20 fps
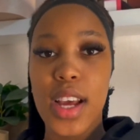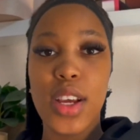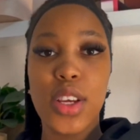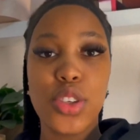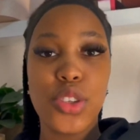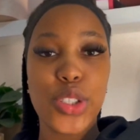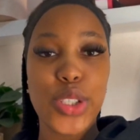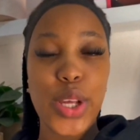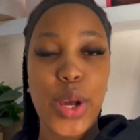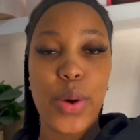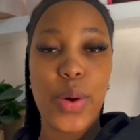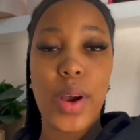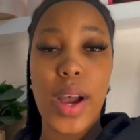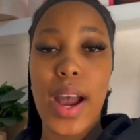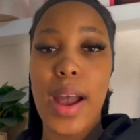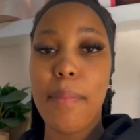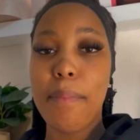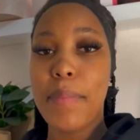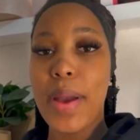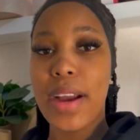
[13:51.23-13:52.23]
So
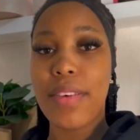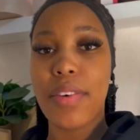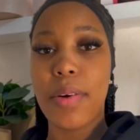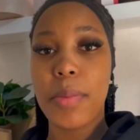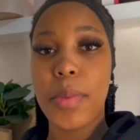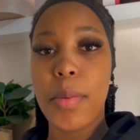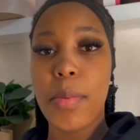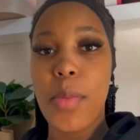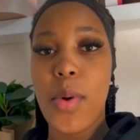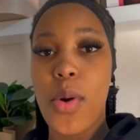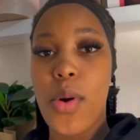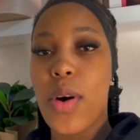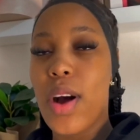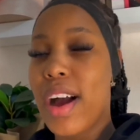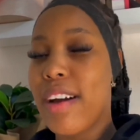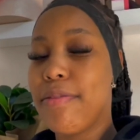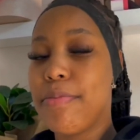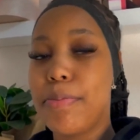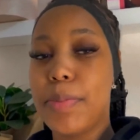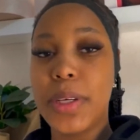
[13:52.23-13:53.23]
I'm back from the mall.
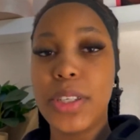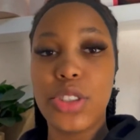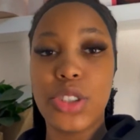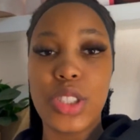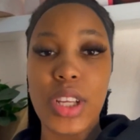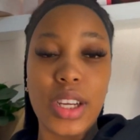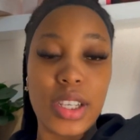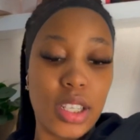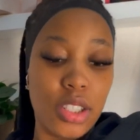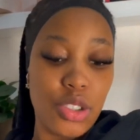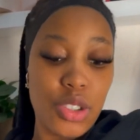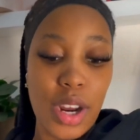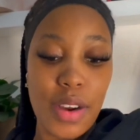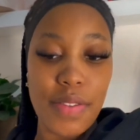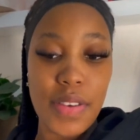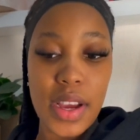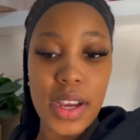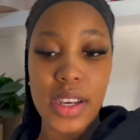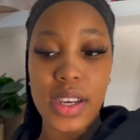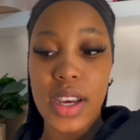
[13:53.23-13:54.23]
I've been stuck in
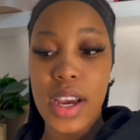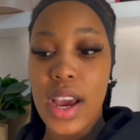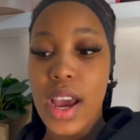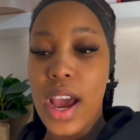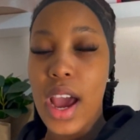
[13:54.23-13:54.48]
traffic